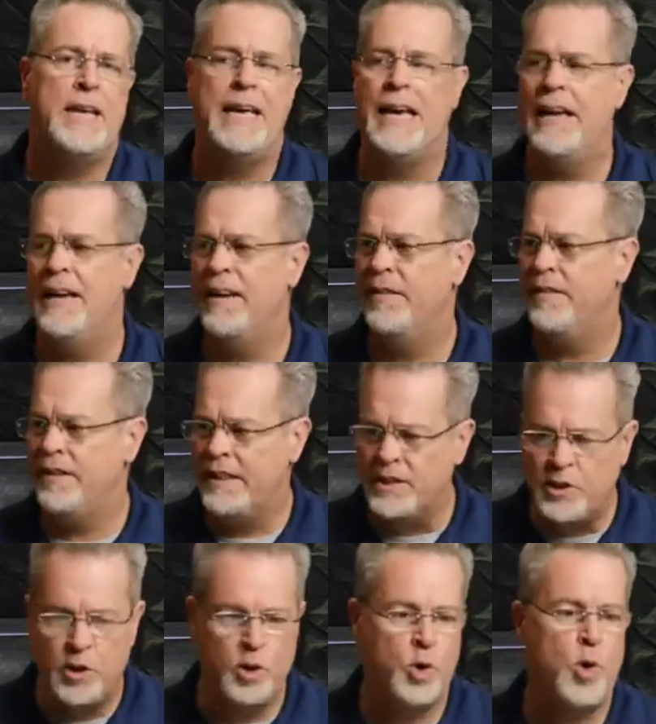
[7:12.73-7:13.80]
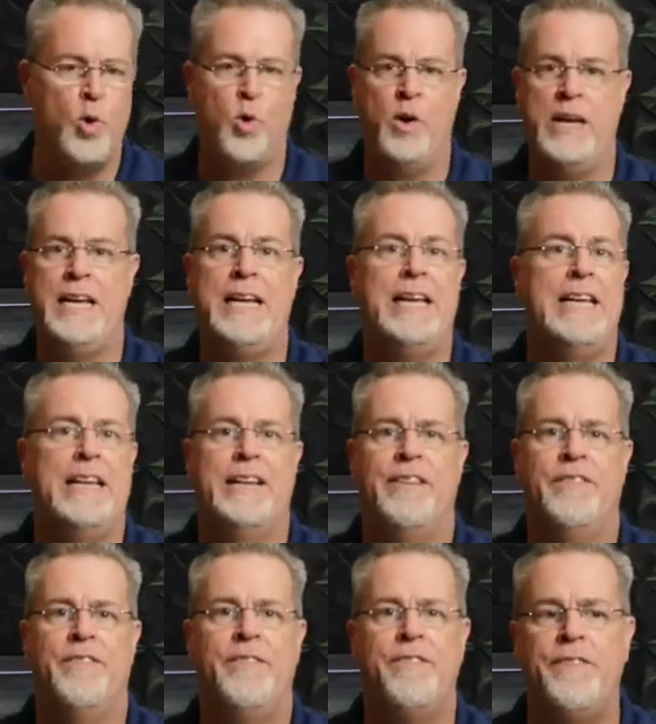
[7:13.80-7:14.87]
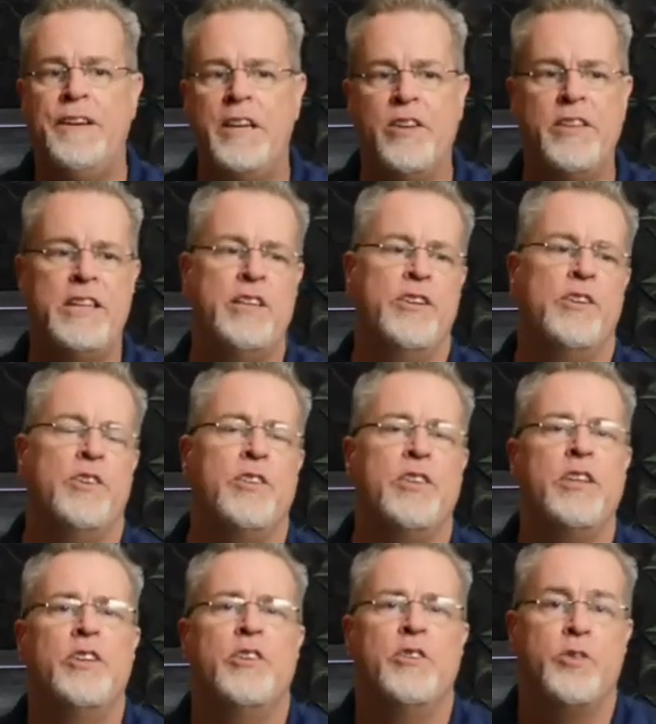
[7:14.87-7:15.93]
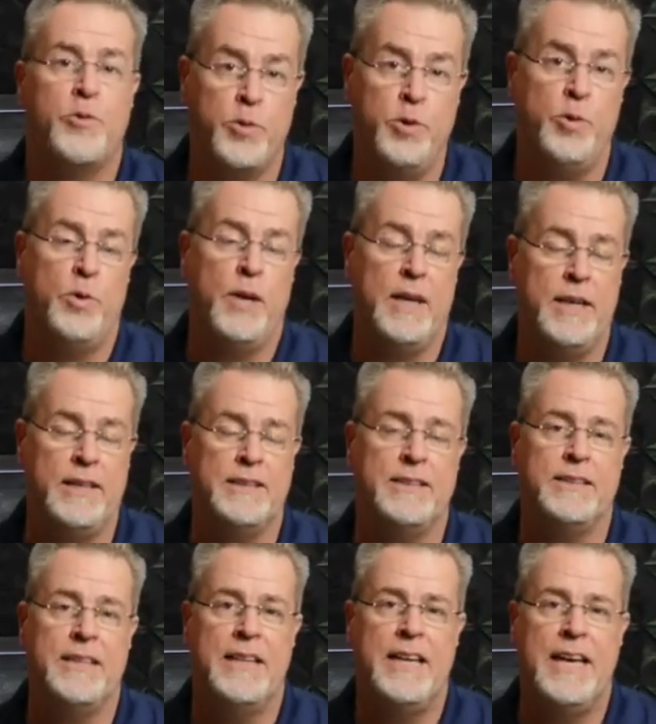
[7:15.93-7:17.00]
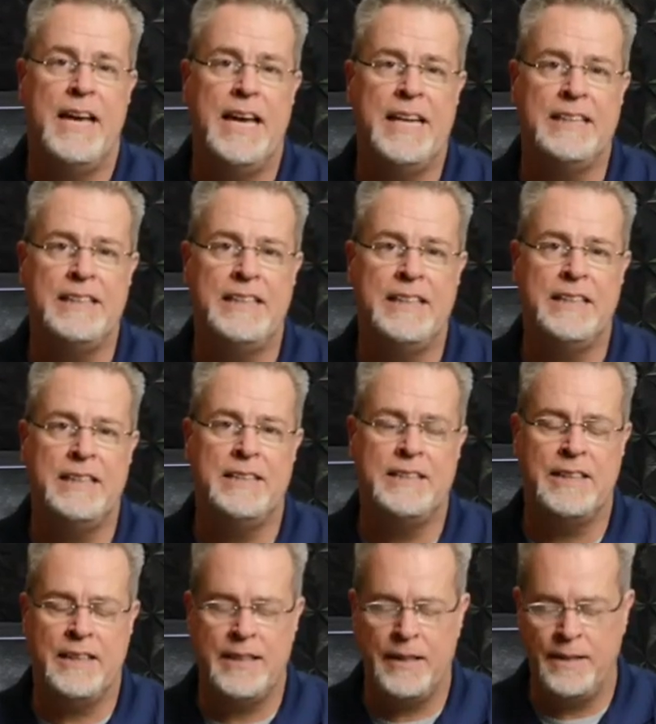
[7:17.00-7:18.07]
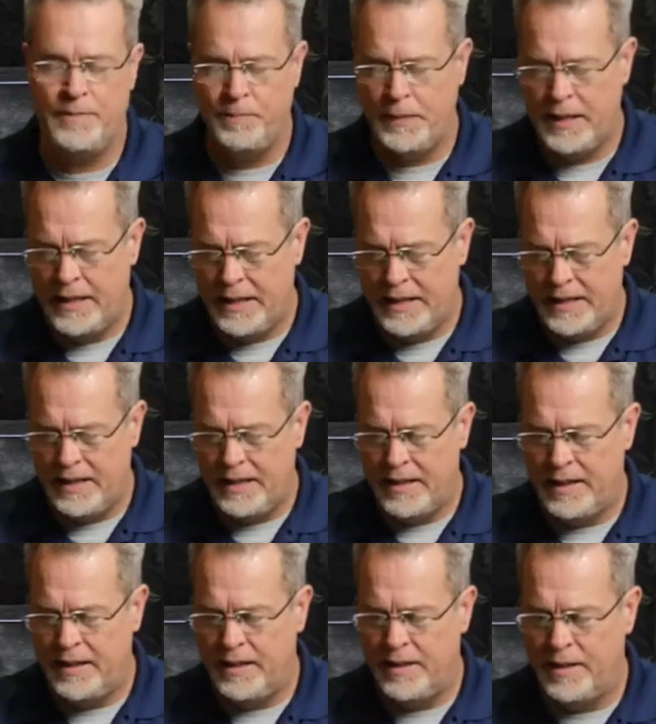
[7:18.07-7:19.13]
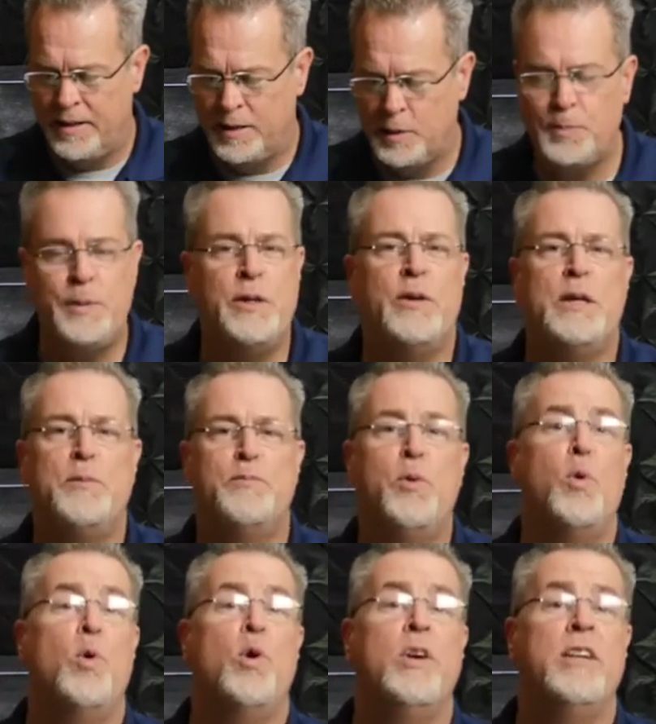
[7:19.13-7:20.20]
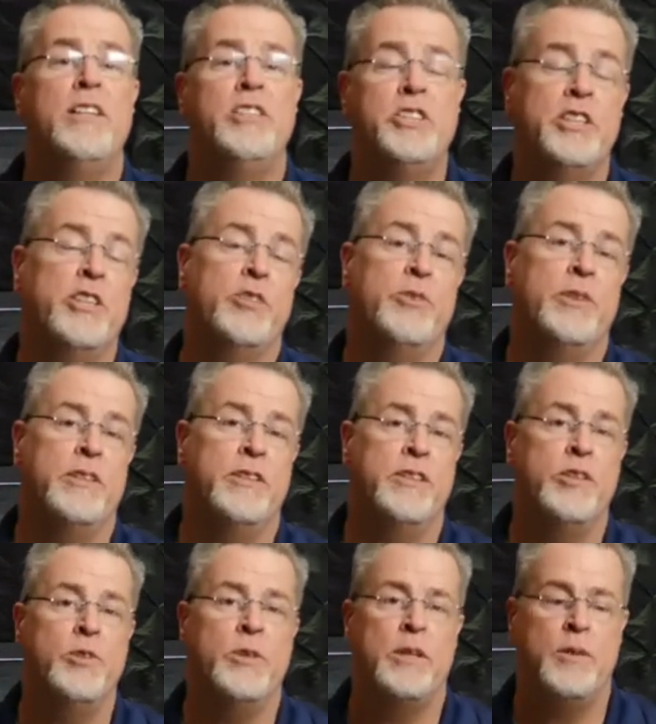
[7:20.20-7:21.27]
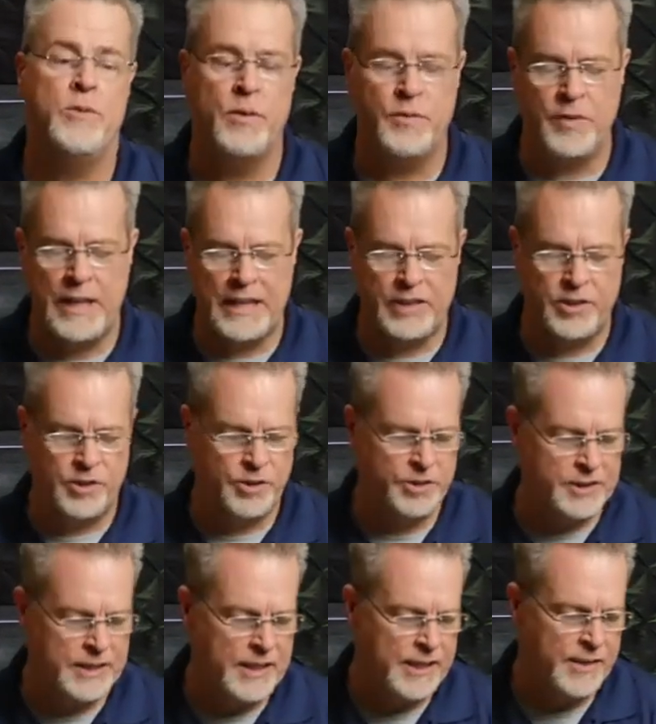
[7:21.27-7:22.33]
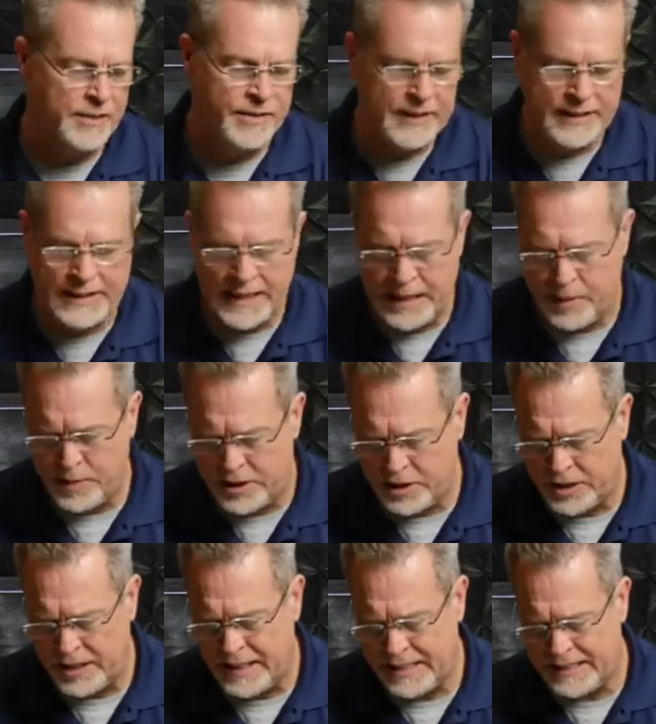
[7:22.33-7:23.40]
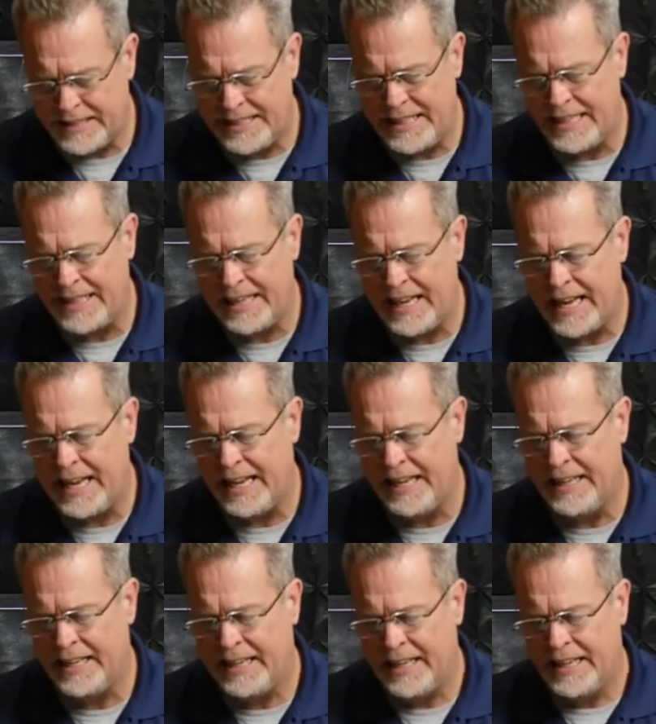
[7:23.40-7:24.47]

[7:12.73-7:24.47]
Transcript: uh, his glory, fill the earth through us as his uh, uh, spirit born children who are reflectors of his image and his DNA.